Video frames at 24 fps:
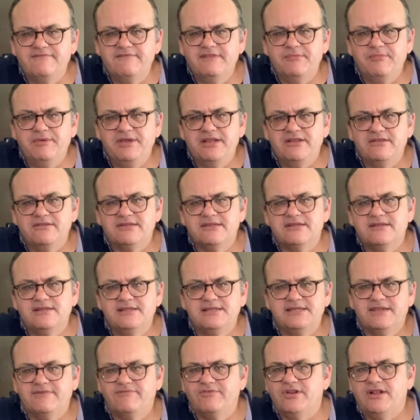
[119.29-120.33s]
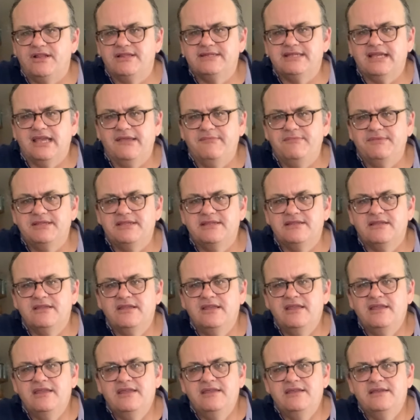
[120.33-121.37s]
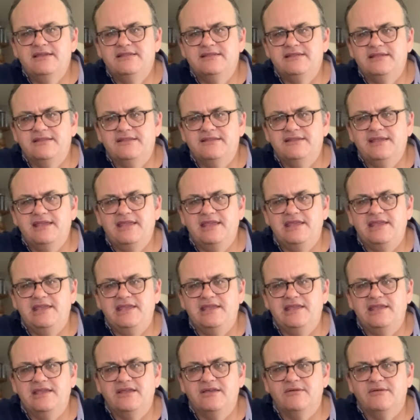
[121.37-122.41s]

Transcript: of the Beatles several times since he